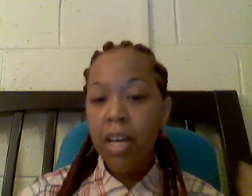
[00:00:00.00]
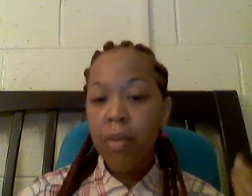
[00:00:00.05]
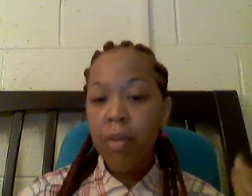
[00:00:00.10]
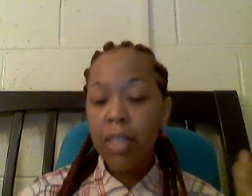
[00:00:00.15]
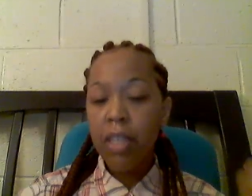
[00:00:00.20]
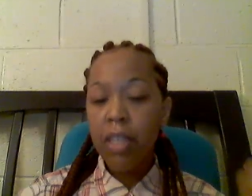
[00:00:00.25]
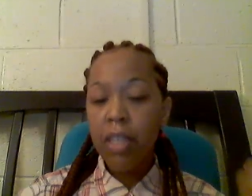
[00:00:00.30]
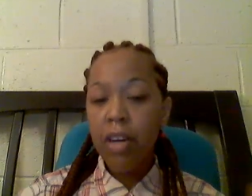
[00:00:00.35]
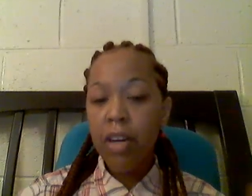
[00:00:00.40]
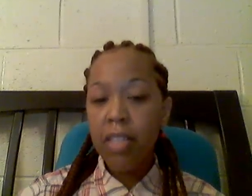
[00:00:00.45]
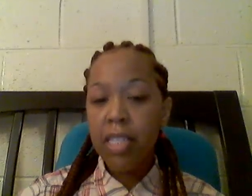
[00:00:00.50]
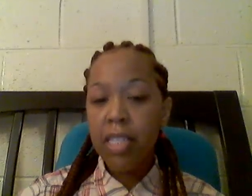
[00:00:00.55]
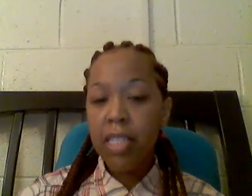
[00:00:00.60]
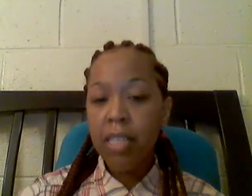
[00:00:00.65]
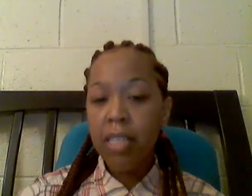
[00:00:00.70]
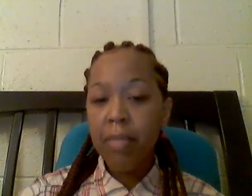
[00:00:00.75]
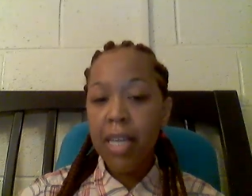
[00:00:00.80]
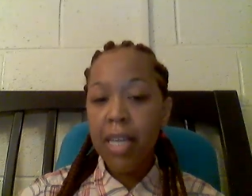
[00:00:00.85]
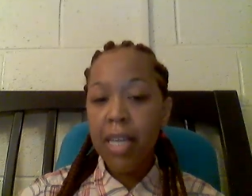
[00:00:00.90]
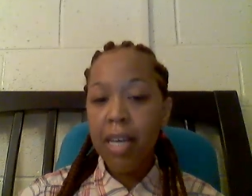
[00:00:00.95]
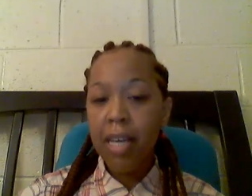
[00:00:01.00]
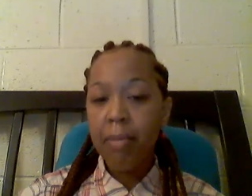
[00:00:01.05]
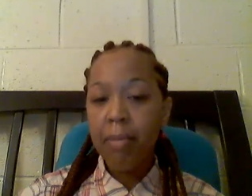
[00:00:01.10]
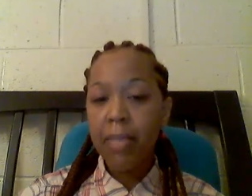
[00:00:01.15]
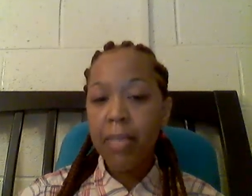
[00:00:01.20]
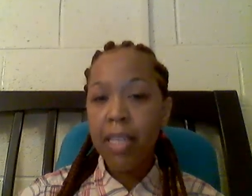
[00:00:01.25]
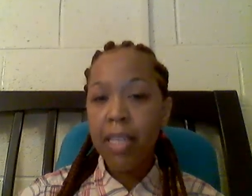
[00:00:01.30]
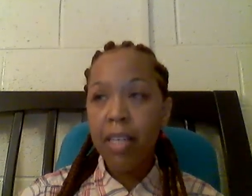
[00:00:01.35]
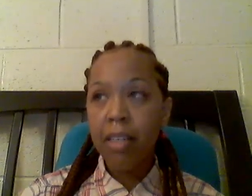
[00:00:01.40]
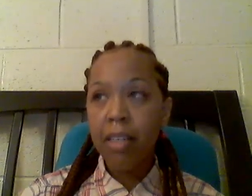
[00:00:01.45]
which causes
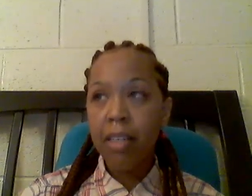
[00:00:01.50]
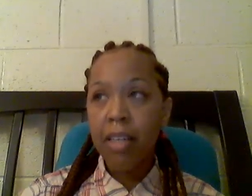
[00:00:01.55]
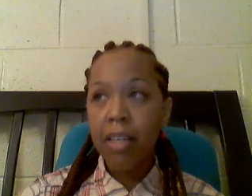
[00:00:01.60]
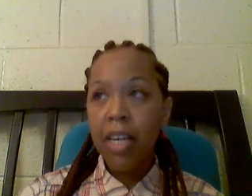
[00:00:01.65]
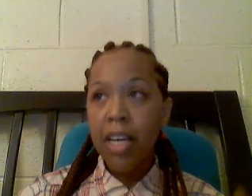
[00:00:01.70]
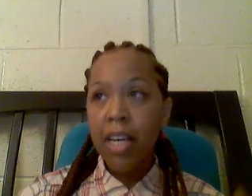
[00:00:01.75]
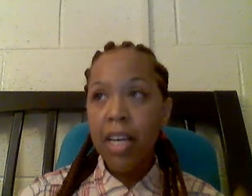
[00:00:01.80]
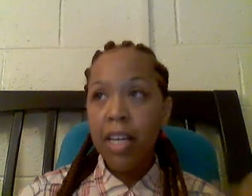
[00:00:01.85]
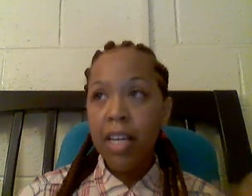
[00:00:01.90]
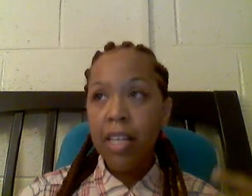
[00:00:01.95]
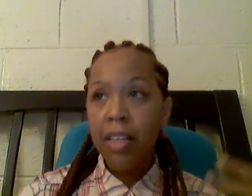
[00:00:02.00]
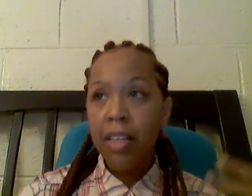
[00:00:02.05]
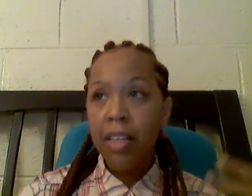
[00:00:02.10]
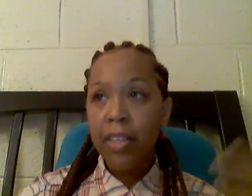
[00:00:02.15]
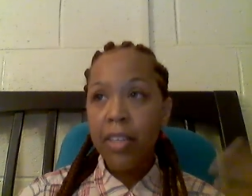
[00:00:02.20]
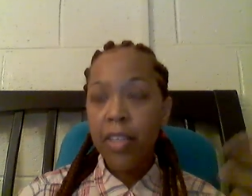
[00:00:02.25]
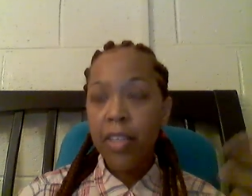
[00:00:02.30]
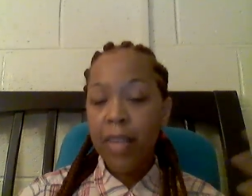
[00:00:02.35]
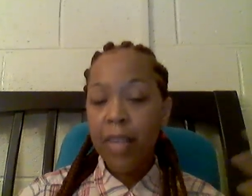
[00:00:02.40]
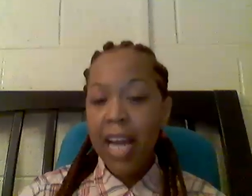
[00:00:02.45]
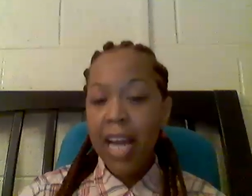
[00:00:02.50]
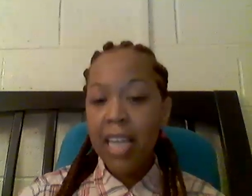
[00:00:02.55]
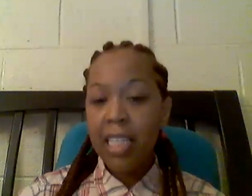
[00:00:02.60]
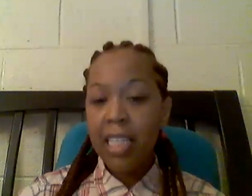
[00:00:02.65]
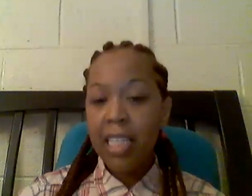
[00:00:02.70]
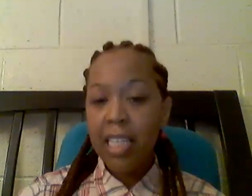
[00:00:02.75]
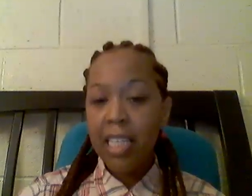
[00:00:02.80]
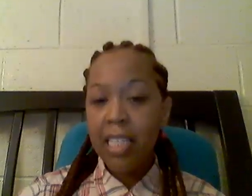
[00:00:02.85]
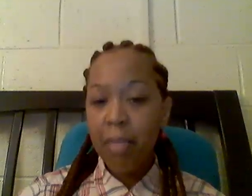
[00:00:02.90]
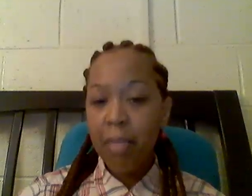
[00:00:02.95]
sometimes allergic
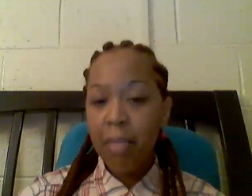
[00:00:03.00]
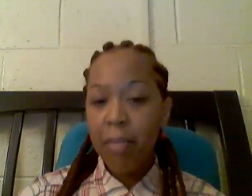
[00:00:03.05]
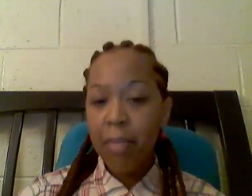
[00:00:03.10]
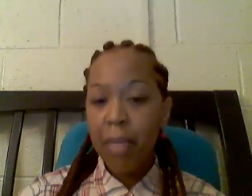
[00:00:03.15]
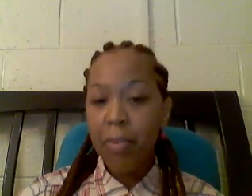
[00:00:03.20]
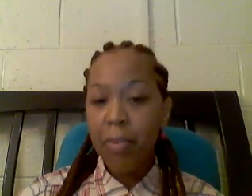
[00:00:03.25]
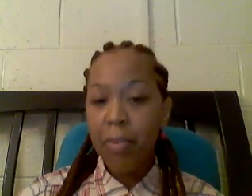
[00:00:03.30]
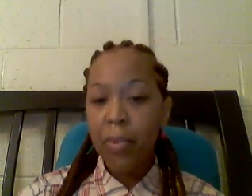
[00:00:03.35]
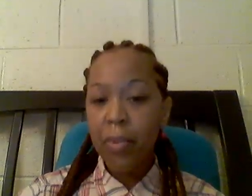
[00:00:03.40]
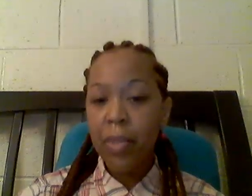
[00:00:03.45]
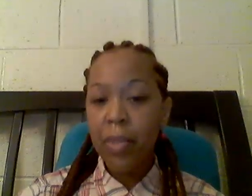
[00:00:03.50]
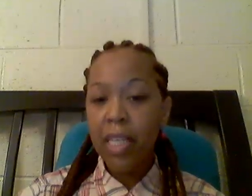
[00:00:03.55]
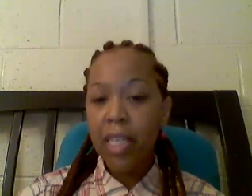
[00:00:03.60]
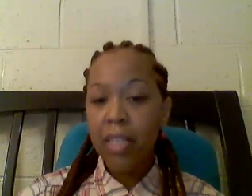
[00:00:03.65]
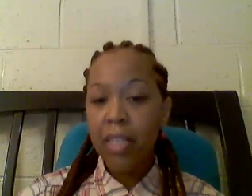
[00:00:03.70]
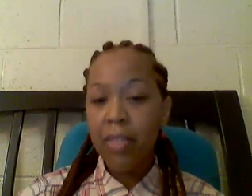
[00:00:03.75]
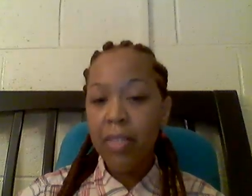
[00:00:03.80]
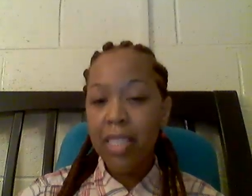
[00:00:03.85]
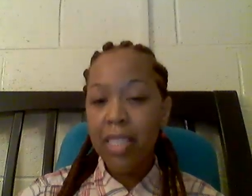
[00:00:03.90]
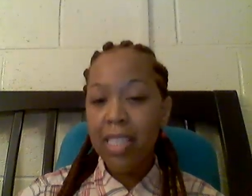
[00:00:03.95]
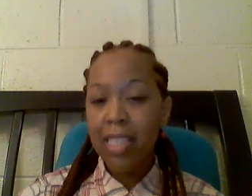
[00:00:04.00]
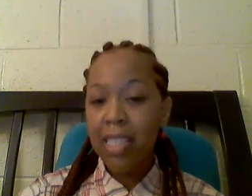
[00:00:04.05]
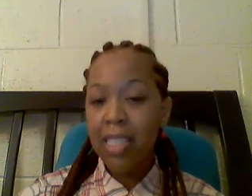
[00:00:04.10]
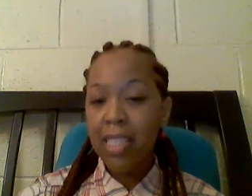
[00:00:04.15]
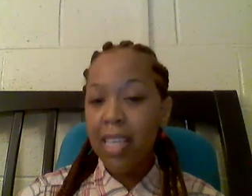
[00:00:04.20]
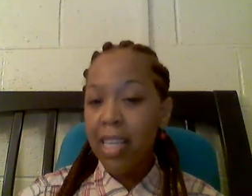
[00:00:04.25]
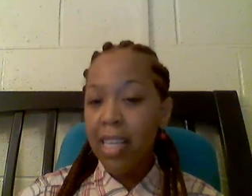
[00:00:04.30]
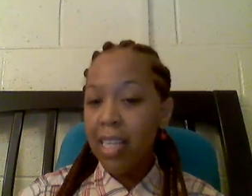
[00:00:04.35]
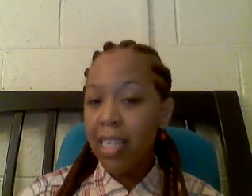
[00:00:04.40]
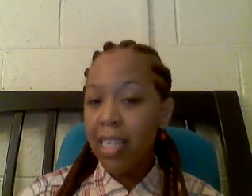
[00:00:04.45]
reaction in some people, it uses,
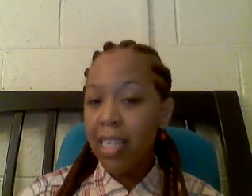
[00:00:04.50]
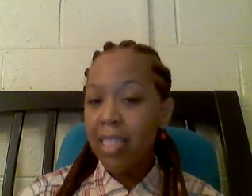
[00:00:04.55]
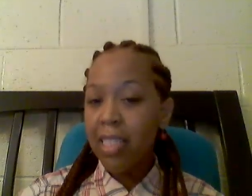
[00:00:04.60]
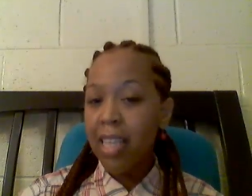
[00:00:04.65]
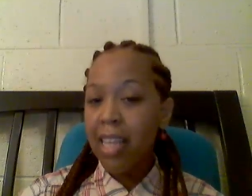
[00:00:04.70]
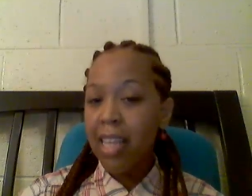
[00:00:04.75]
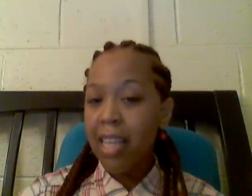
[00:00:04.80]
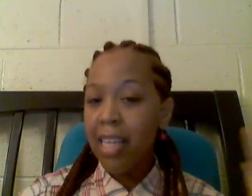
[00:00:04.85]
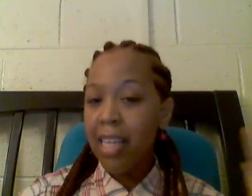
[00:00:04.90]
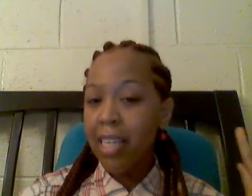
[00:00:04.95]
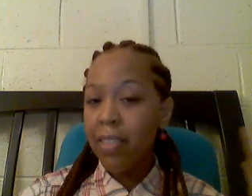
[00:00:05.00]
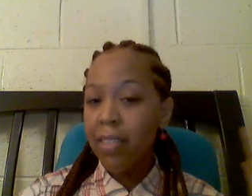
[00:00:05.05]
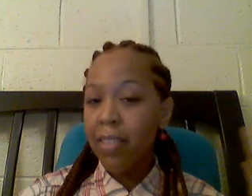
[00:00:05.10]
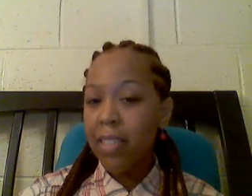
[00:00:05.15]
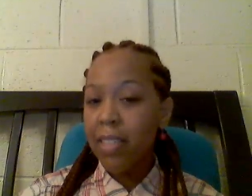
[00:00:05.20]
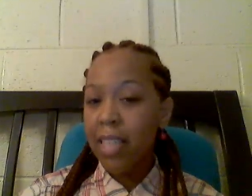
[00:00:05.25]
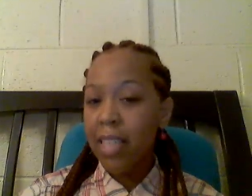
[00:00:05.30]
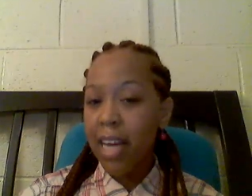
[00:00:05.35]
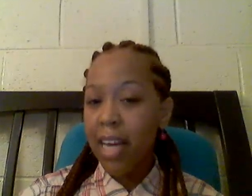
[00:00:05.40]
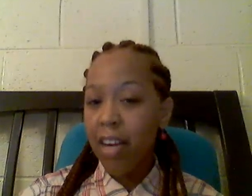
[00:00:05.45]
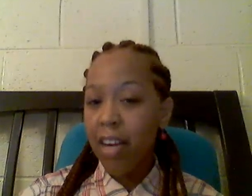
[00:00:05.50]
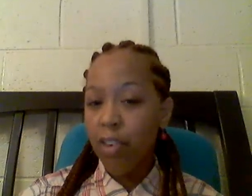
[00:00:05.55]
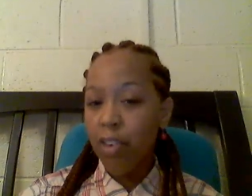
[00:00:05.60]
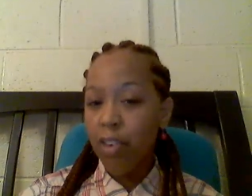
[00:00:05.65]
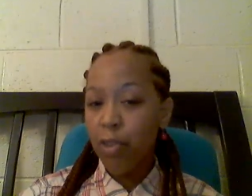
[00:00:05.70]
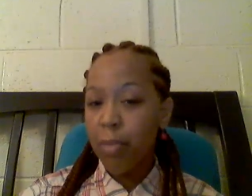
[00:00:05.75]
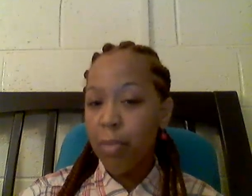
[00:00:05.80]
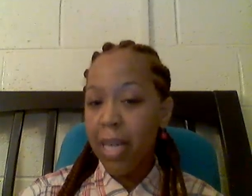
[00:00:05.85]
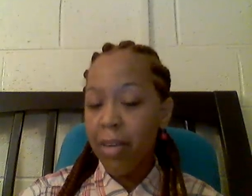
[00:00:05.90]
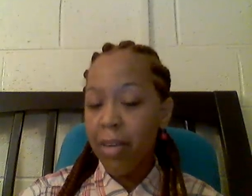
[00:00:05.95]
I think it uses
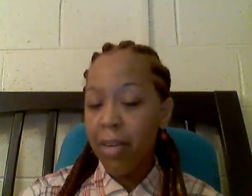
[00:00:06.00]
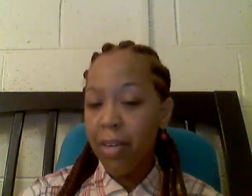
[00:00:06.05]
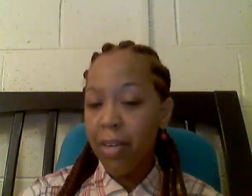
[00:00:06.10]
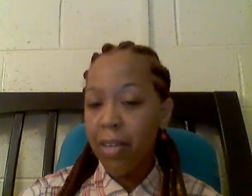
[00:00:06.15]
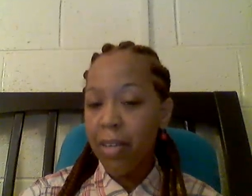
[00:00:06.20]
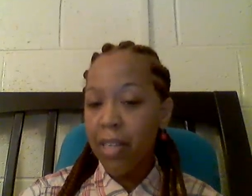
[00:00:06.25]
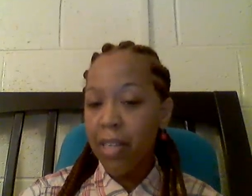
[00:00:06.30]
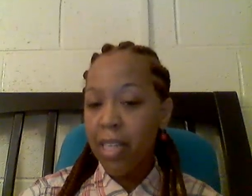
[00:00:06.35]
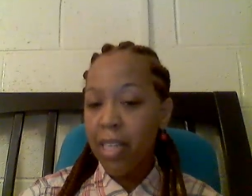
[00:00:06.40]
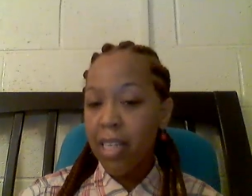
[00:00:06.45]
arrowroot powder.